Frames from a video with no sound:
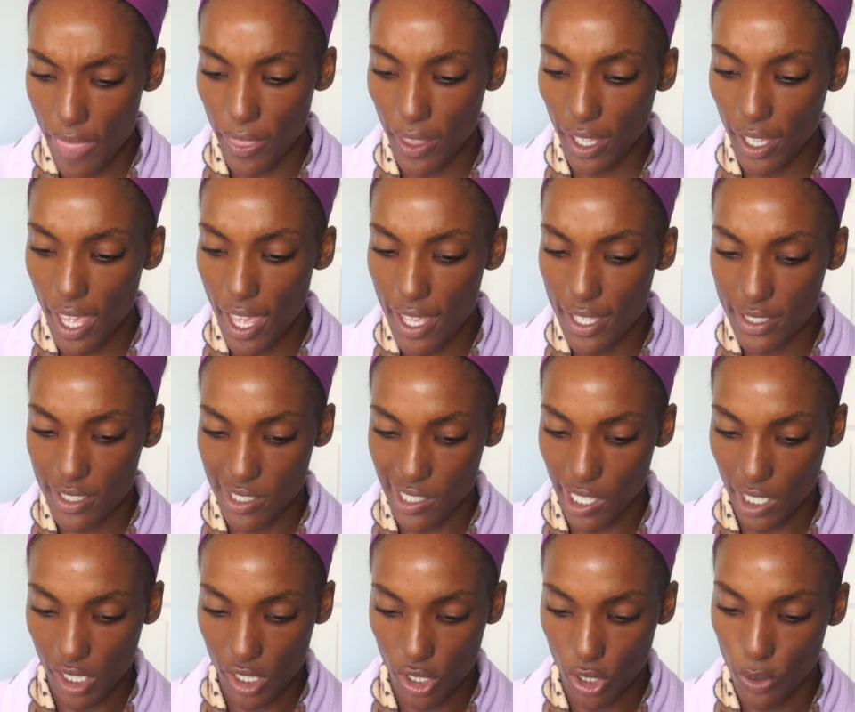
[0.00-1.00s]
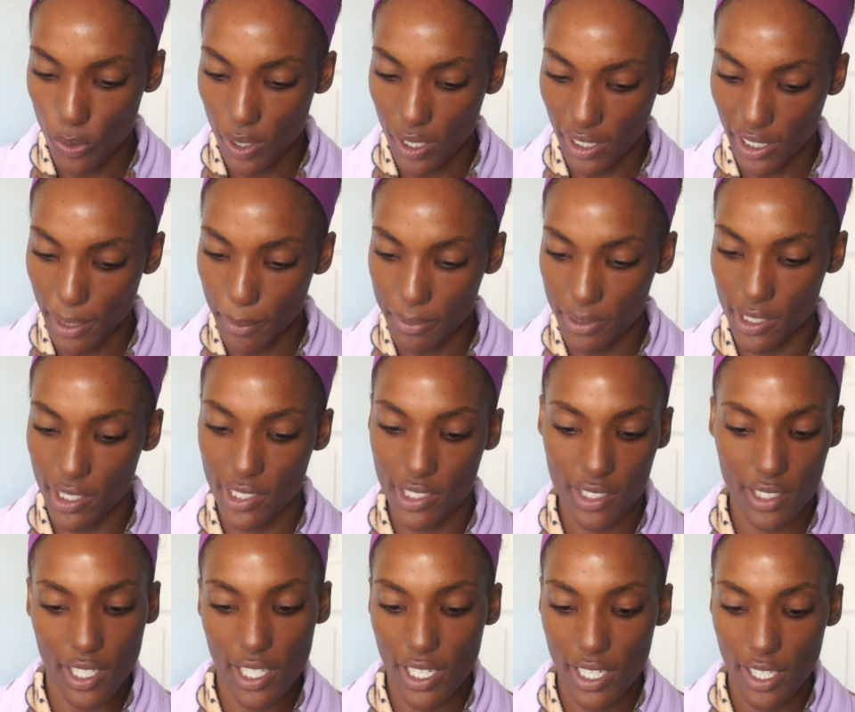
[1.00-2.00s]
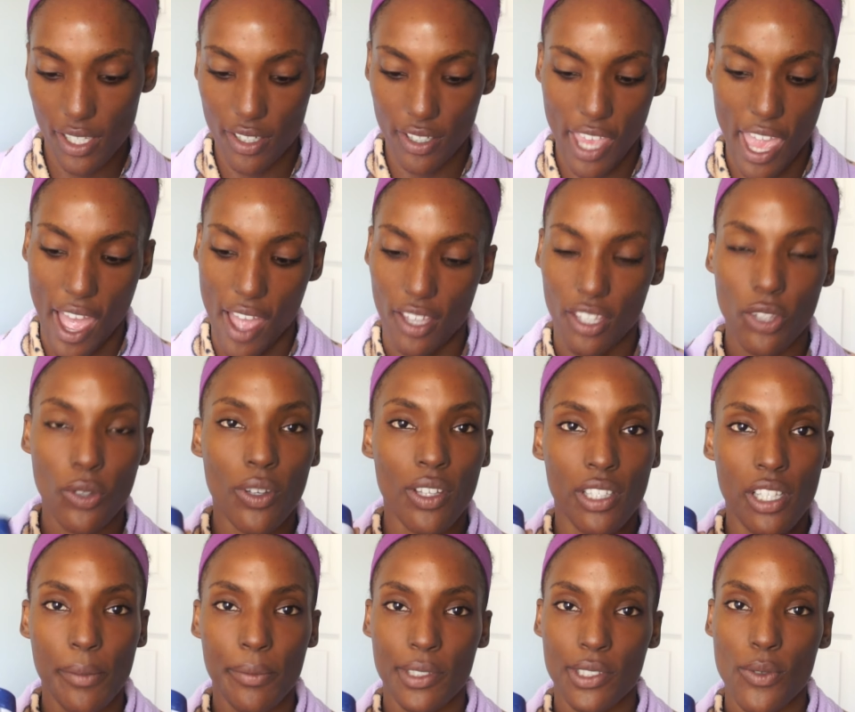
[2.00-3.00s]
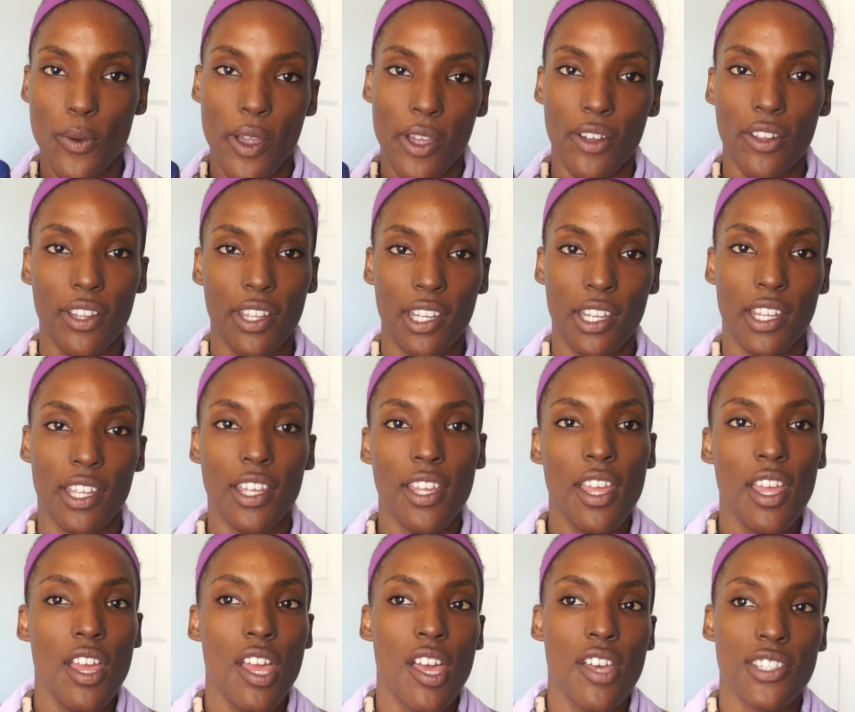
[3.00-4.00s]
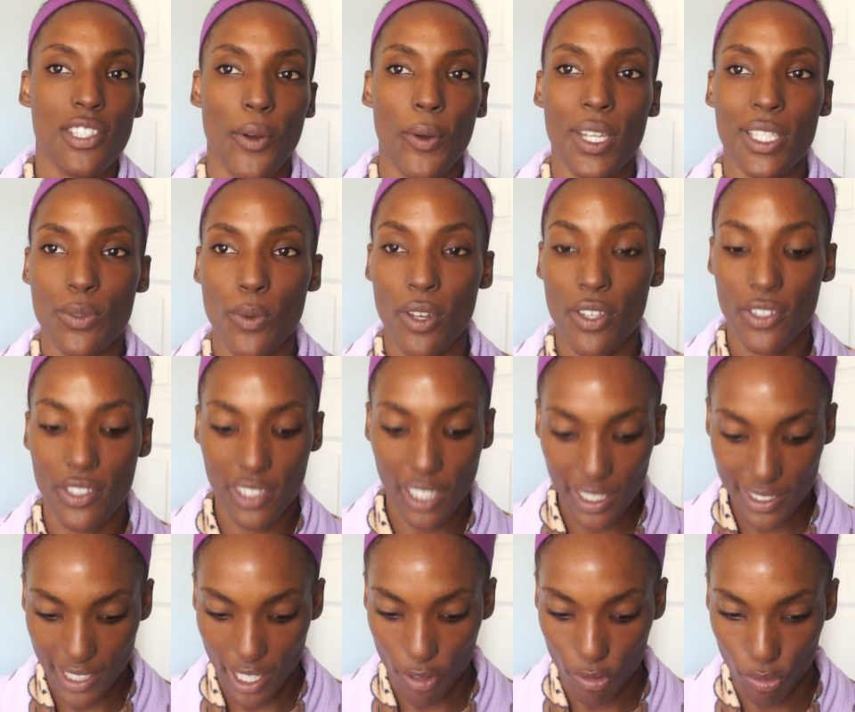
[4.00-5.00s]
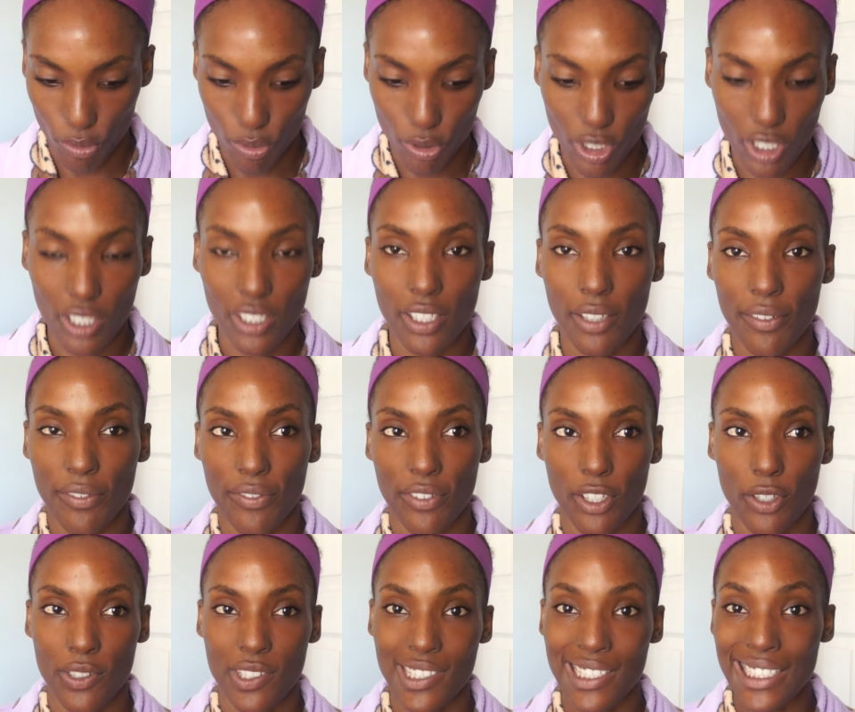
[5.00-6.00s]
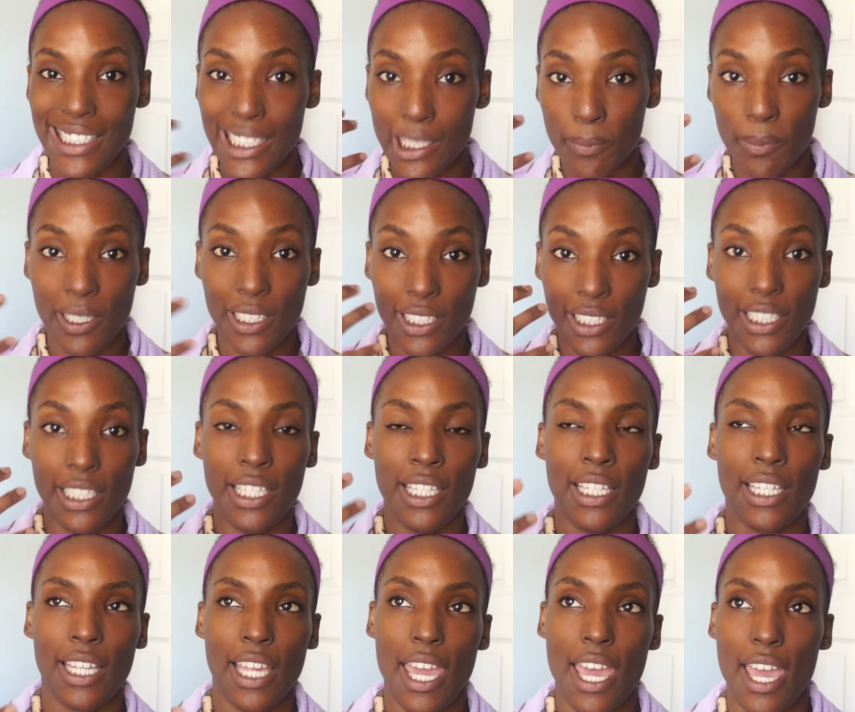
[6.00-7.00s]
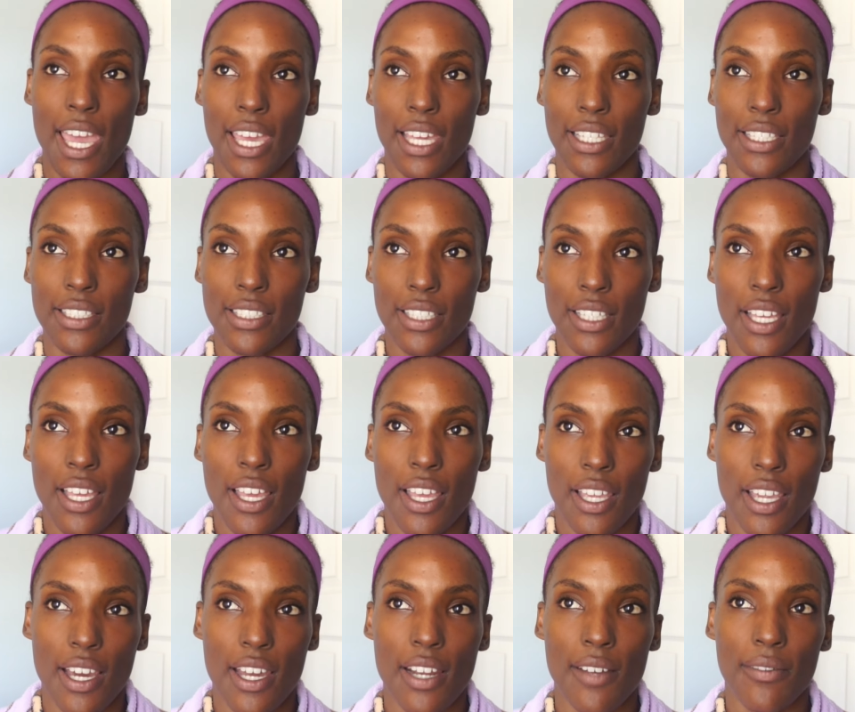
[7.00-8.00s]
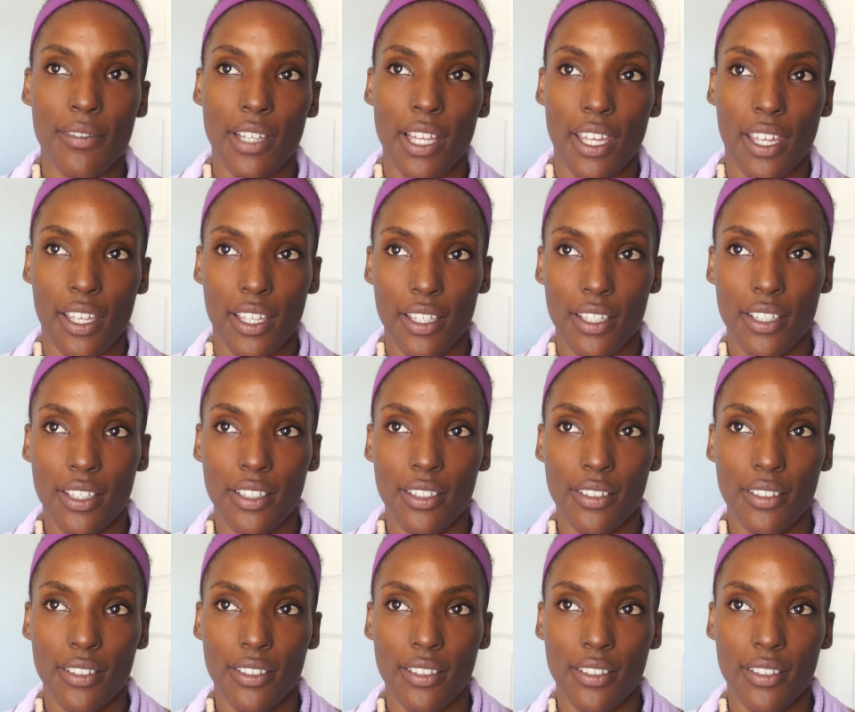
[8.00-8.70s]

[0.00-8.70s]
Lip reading: I think it has like eucalyptus in it, or yeah, eucalyptus oil in it. So it's one of those things that really feels deep cleaning and kind of like